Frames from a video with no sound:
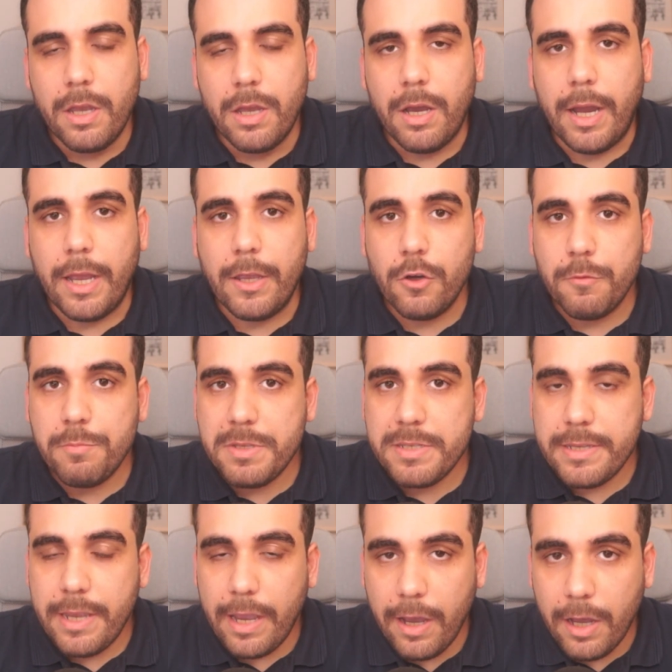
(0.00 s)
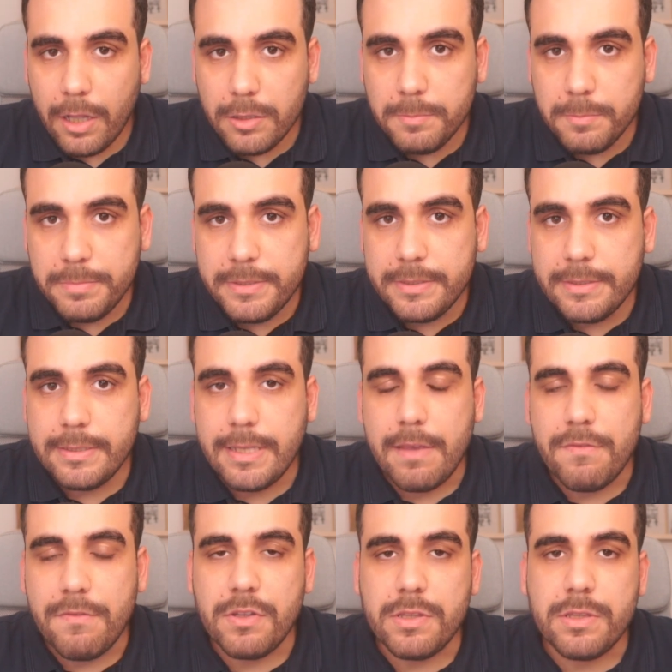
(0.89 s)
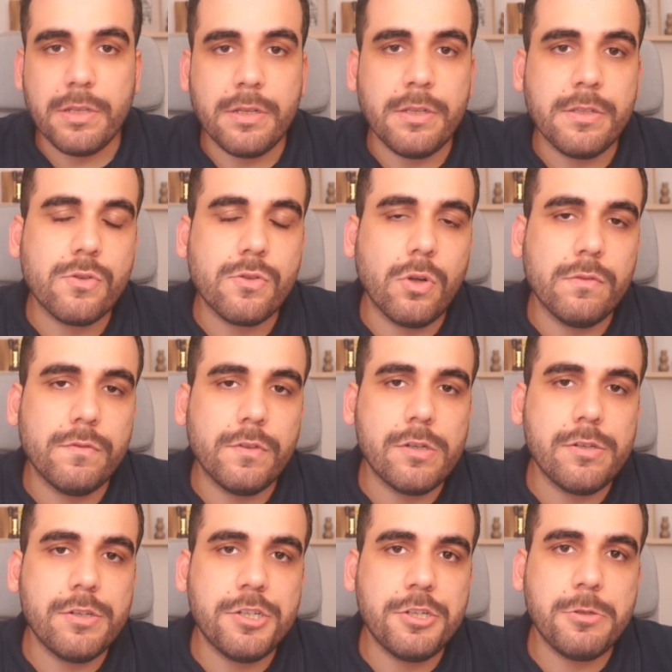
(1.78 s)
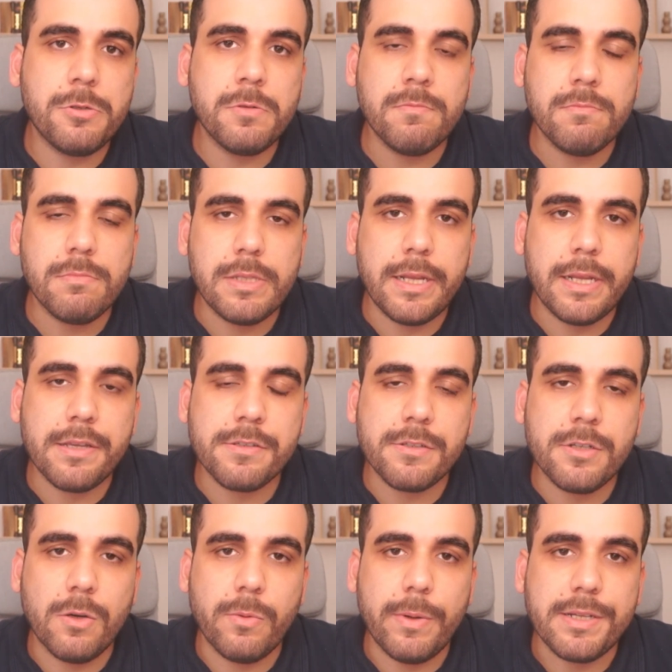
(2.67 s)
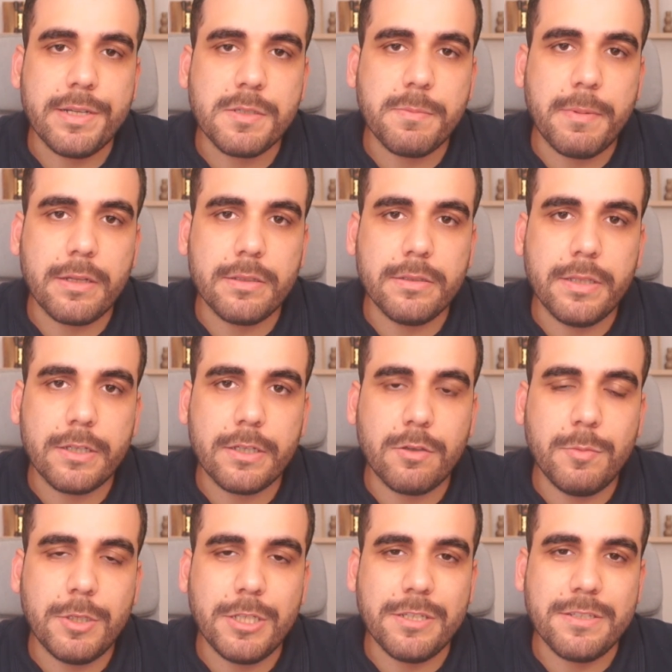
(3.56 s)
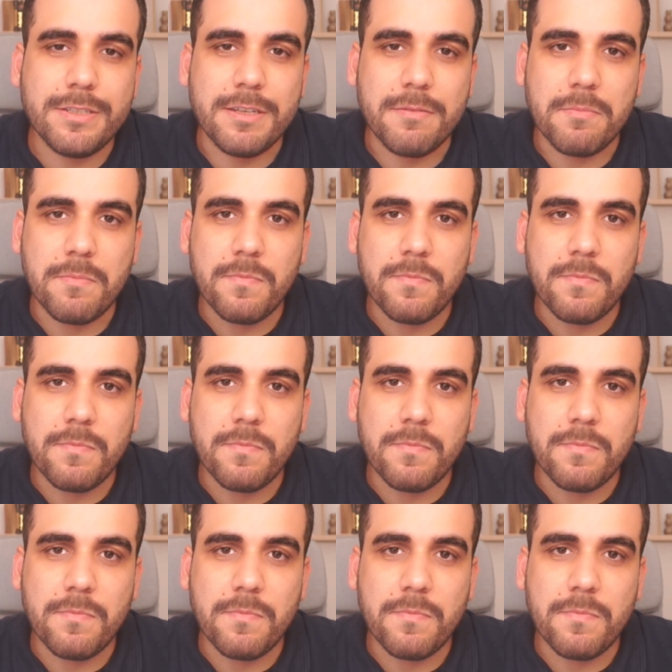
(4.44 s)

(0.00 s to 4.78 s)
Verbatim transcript: I hope this helps. If it didn't solve your issue, let us know at speckle.community.